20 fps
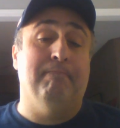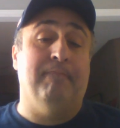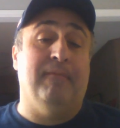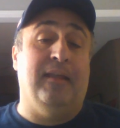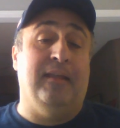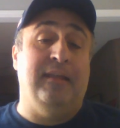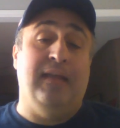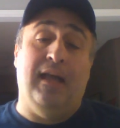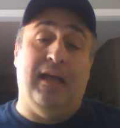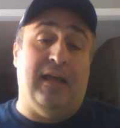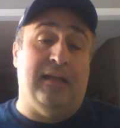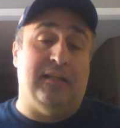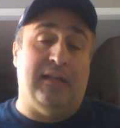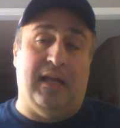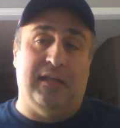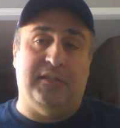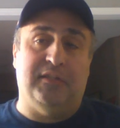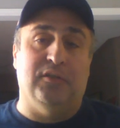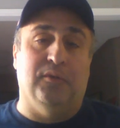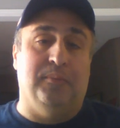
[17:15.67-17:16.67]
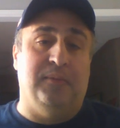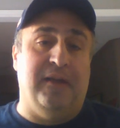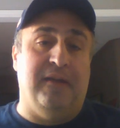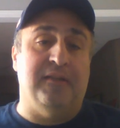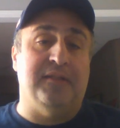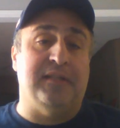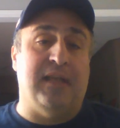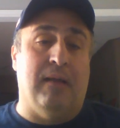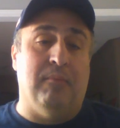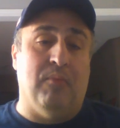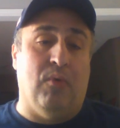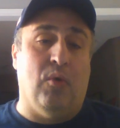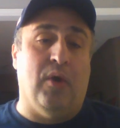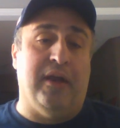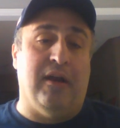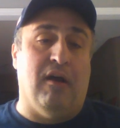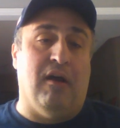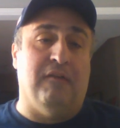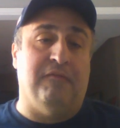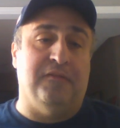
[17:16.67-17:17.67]
and yeah, I, I still play this album
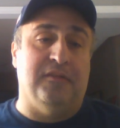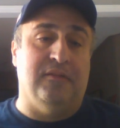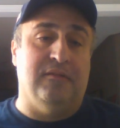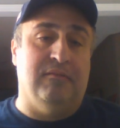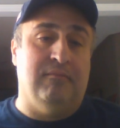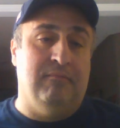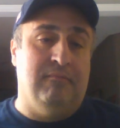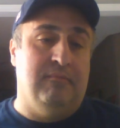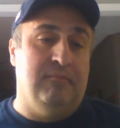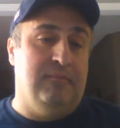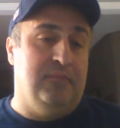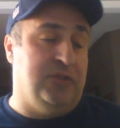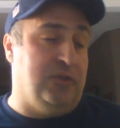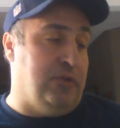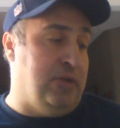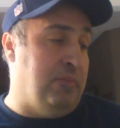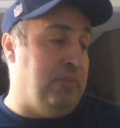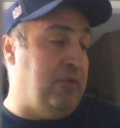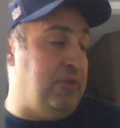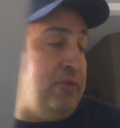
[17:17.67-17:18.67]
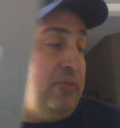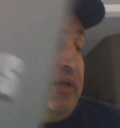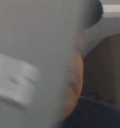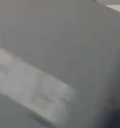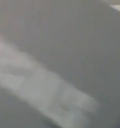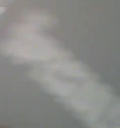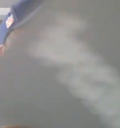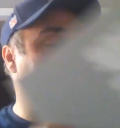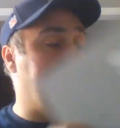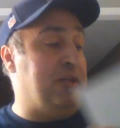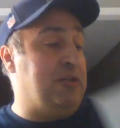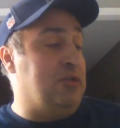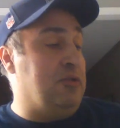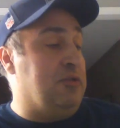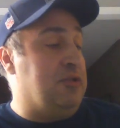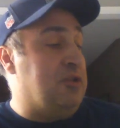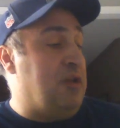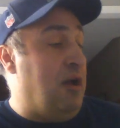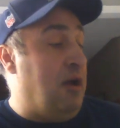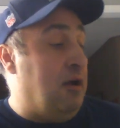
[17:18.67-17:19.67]
quite often. So number three, the
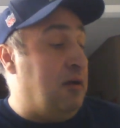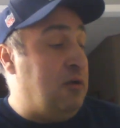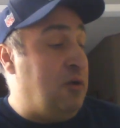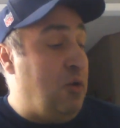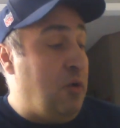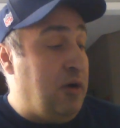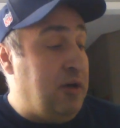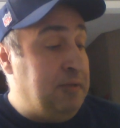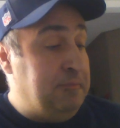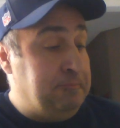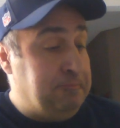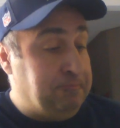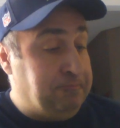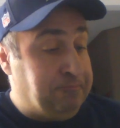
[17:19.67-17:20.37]
specials encore.